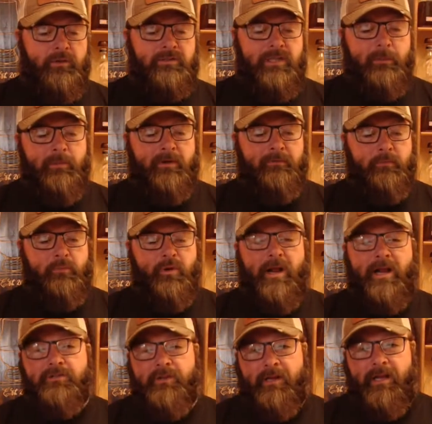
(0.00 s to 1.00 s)
some of them are
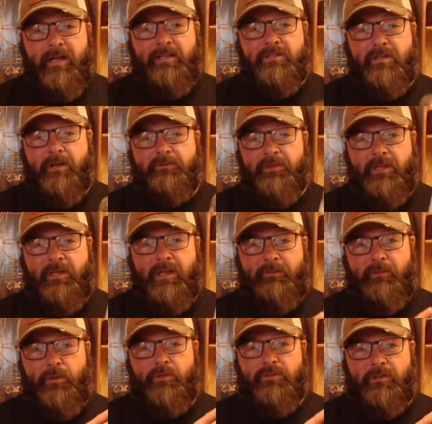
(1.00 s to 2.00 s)
actually nice enough to
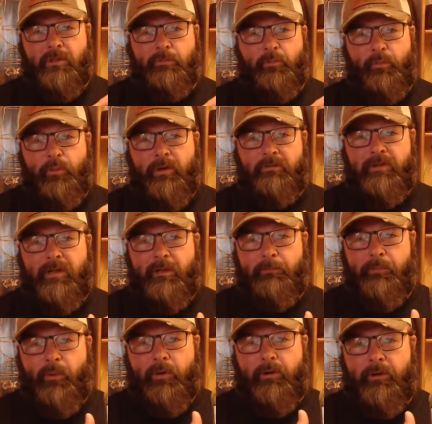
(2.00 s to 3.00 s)
give you some really
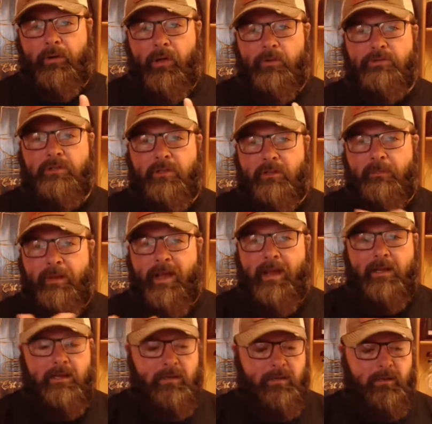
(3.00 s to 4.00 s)
important notes on the
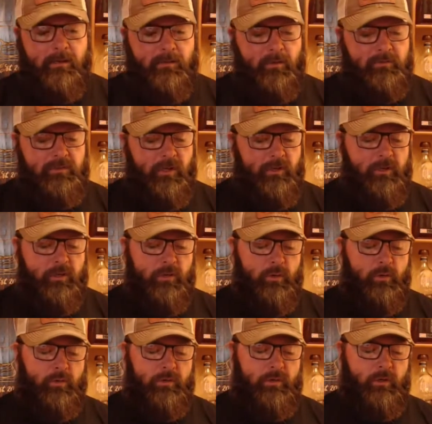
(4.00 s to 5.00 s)
back. They'll tell
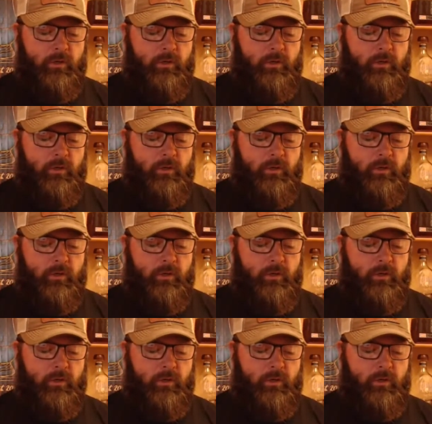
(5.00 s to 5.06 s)
you,